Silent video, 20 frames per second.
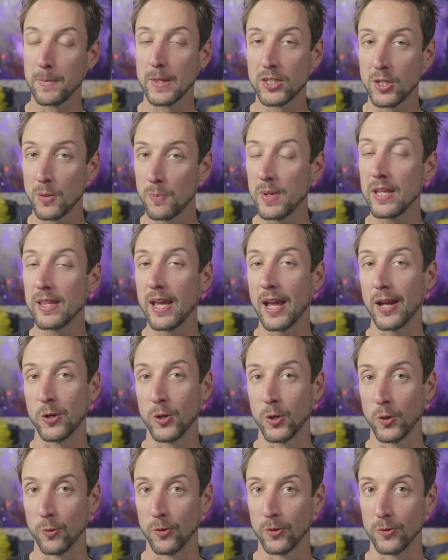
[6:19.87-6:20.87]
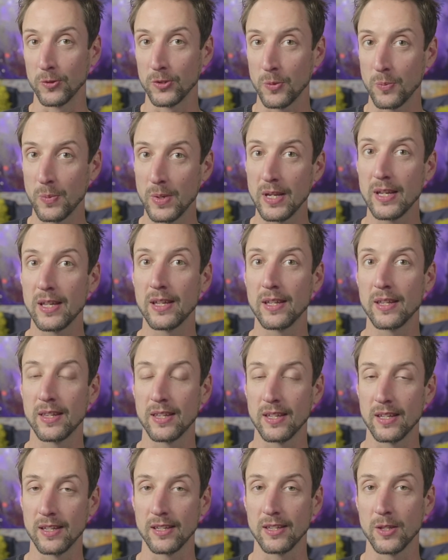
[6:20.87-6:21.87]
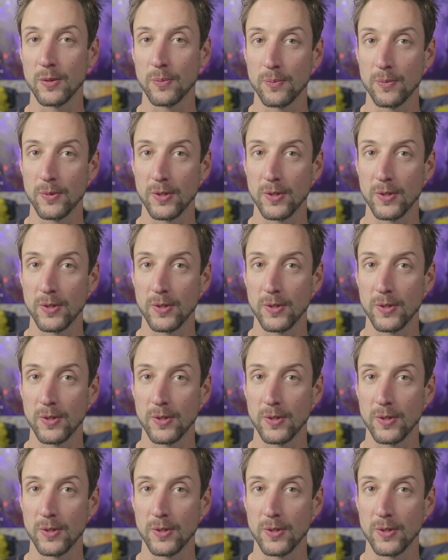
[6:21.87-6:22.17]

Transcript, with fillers: to be that guru, to be the, the,